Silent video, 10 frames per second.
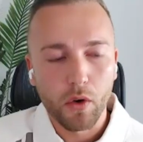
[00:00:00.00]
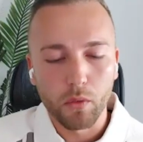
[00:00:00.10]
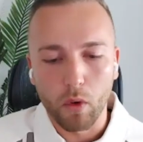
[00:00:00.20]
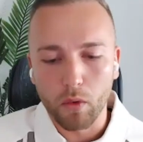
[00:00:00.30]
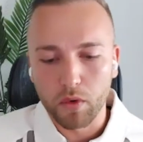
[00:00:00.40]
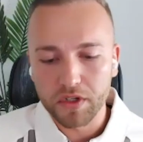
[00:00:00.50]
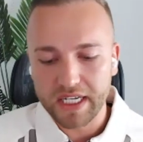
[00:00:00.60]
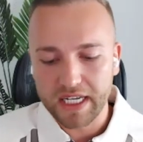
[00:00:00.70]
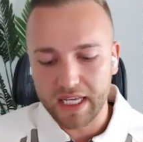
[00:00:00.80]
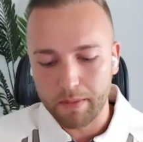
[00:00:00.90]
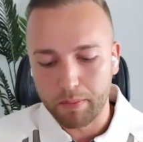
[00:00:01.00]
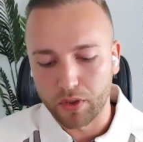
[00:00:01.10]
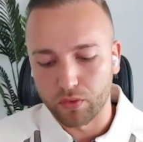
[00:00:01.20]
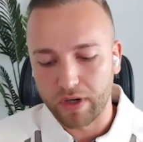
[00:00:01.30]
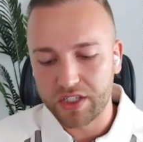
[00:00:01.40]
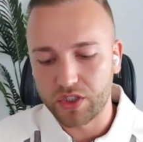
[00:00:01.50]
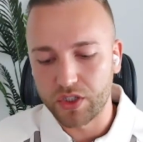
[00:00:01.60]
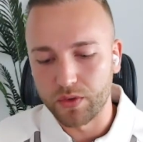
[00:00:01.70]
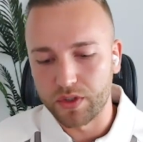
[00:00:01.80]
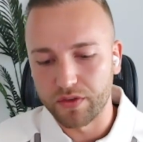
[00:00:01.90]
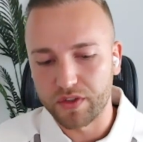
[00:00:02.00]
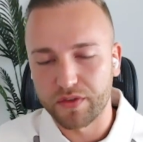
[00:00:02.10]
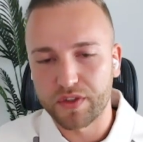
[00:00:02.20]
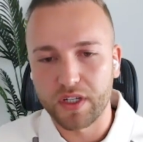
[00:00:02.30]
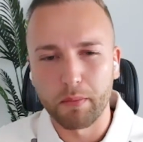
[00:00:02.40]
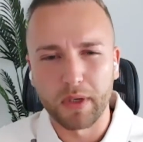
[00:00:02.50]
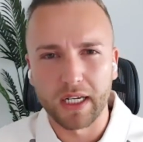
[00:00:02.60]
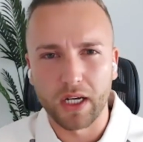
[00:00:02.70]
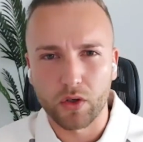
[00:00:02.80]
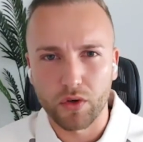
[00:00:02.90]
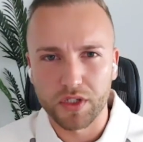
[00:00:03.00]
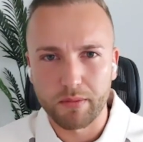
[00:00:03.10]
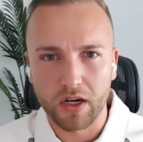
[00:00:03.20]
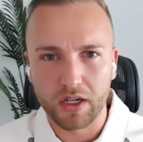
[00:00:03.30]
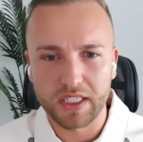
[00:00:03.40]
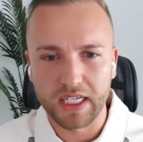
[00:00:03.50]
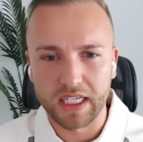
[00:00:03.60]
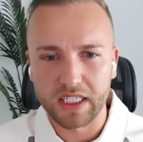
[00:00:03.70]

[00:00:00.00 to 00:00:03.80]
what was it that progressed you to stumbling across marketing?